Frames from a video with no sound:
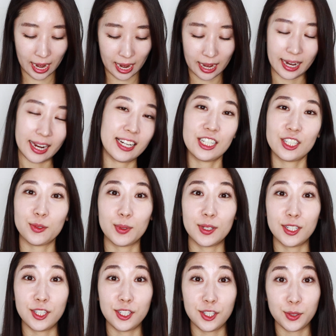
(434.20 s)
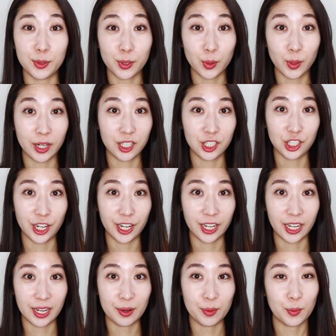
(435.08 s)
and I just wanted to do a quick
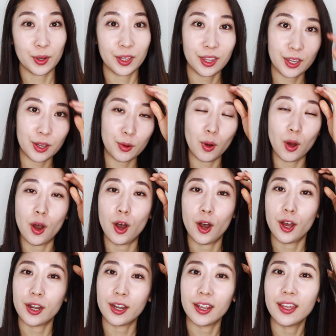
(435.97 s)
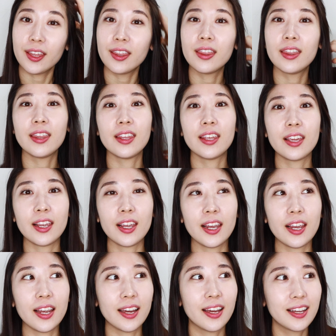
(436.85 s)
check-in with you on
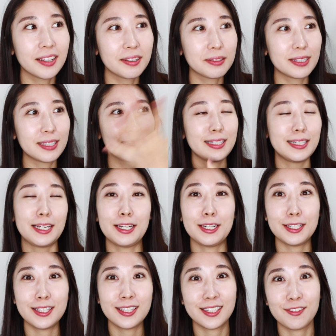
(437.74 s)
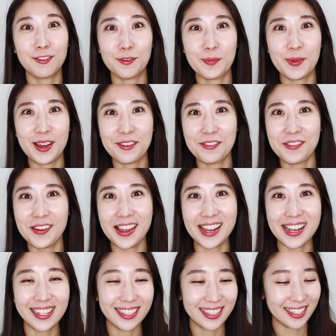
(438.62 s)
the status of my
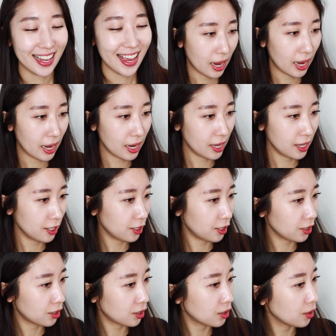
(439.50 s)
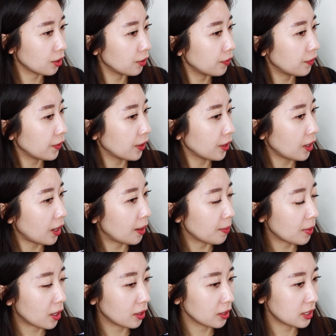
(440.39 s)
face. And so far,
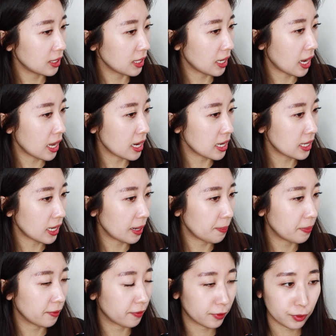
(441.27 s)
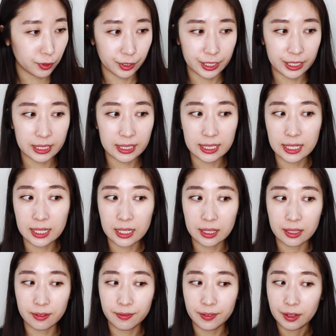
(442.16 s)
I'm not seeing any type of creasing
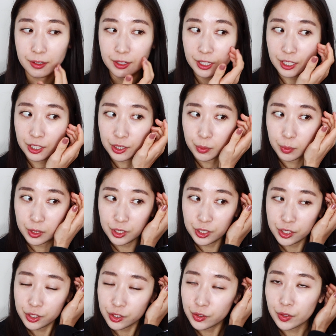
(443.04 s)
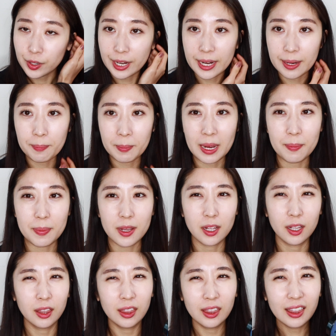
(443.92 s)
in the foundation, which is great. Maybe
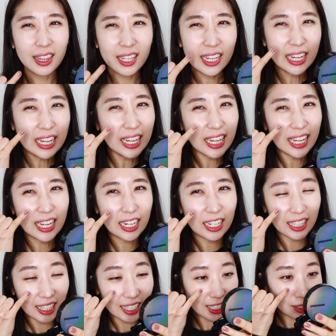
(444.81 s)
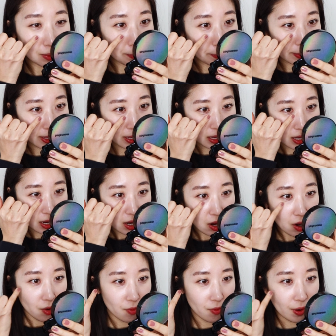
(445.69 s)
a little bit
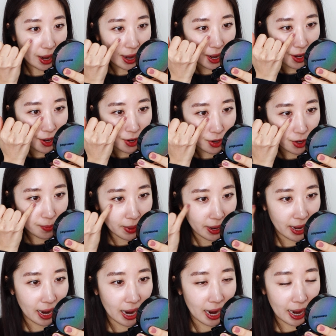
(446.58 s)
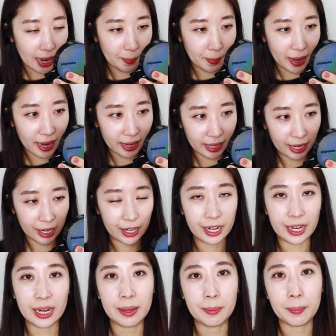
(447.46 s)
right under my eye bag
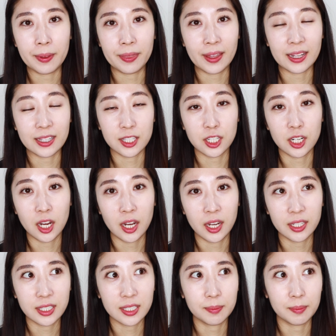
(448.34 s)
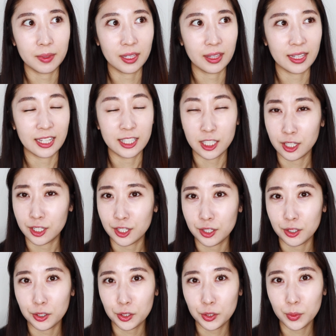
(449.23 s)
area, but that's not something that's
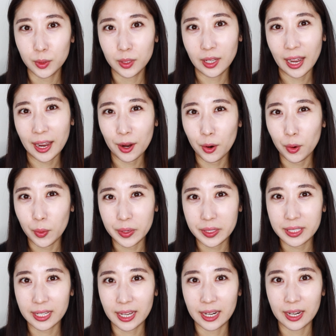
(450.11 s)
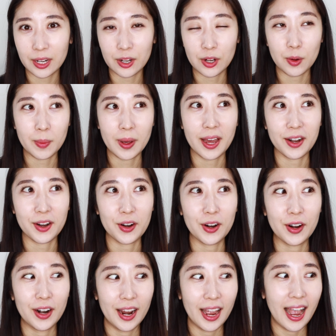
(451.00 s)
unusual. I always get it no
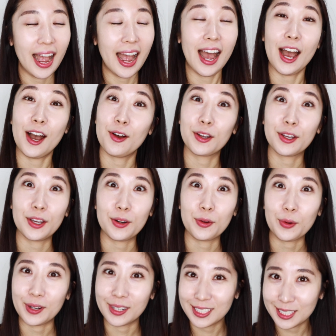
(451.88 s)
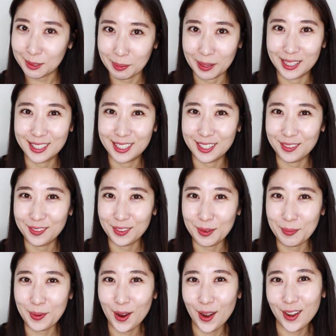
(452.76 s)
matter how good or expensive
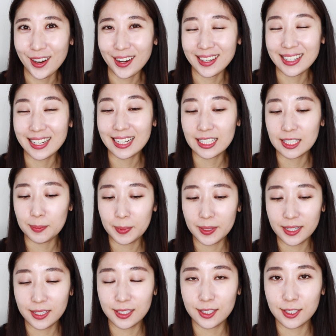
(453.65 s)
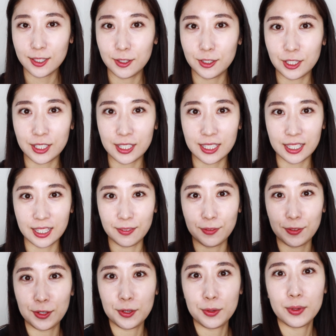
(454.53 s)
the product has been. So just to
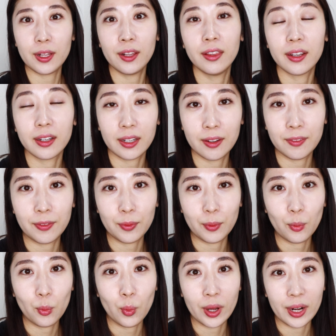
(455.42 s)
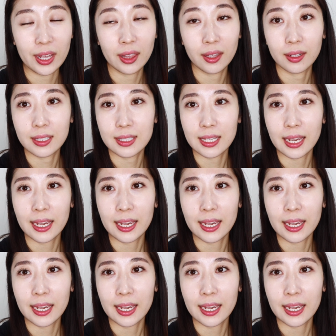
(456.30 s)
give you a look of what it looks